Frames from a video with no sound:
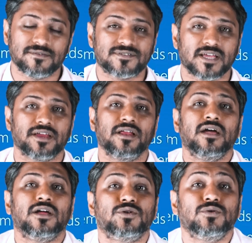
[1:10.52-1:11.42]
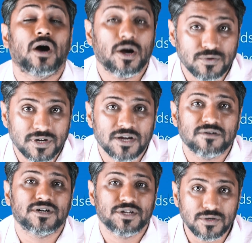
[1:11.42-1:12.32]
left side to how to
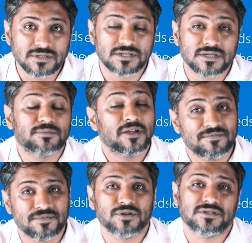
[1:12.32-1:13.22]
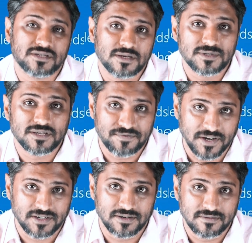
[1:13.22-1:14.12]
recover your system if your system is
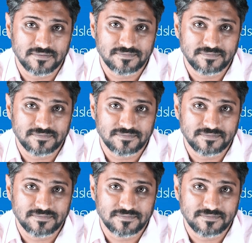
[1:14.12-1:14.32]
affected.